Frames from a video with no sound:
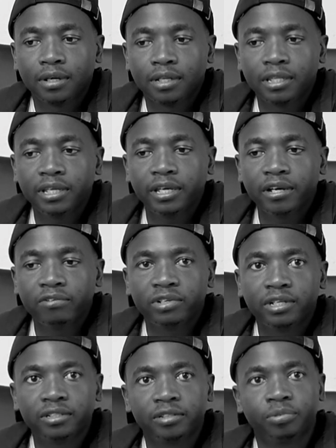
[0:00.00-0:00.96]
I think
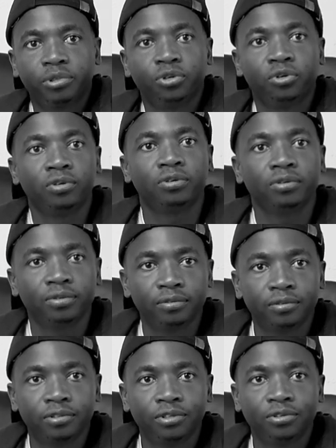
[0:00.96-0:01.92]
every entrepreneur,
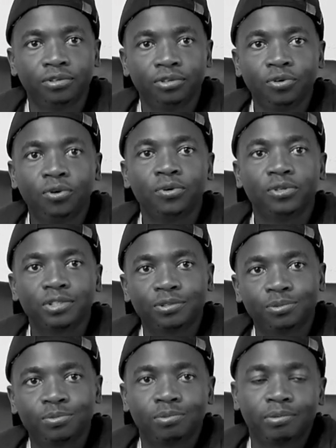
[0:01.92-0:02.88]
you know,
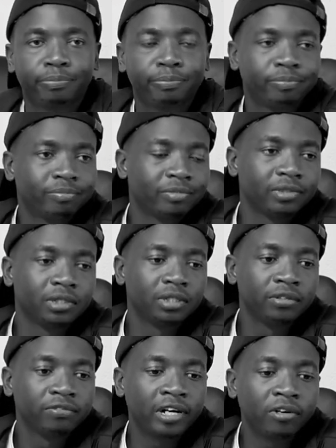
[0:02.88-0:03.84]
knows what
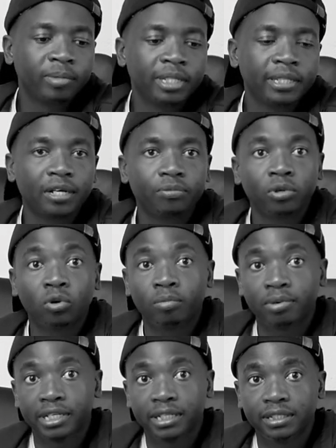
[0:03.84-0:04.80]
the environment that we
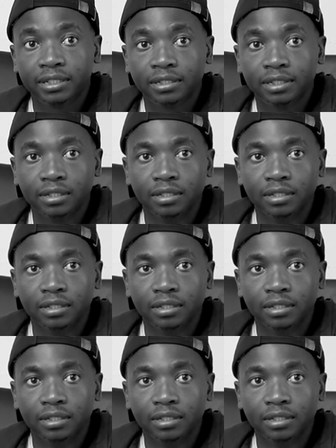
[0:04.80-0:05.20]
operate in.